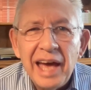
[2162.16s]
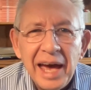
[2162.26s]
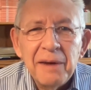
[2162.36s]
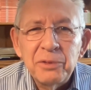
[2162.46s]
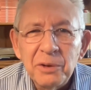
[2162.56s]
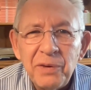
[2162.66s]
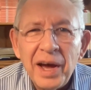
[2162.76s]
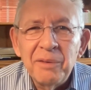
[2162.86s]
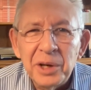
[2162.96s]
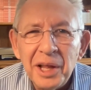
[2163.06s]
after
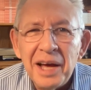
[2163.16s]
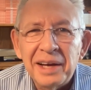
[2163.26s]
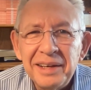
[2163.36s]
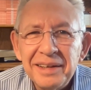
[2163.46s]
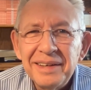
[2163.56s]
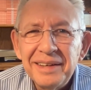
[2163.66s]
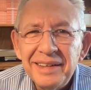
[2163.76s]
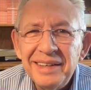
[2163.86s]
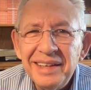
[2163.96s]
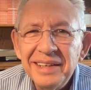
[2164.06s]
5 o'clock
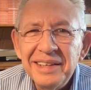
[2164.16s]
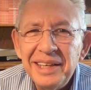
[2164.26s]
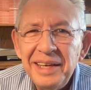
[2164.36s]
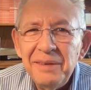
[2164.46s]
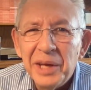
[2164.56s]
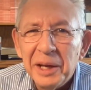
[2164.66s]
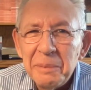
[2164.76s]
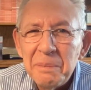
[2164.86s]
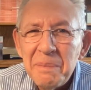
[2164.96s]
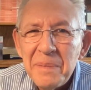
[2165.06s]
in the evening.
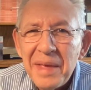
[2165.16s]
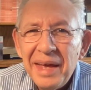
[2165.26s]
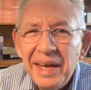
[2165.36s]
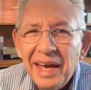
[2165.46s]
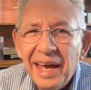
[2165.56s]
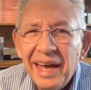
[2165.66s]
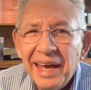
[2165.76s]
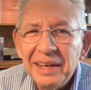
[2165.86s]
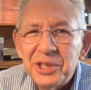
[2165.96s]
And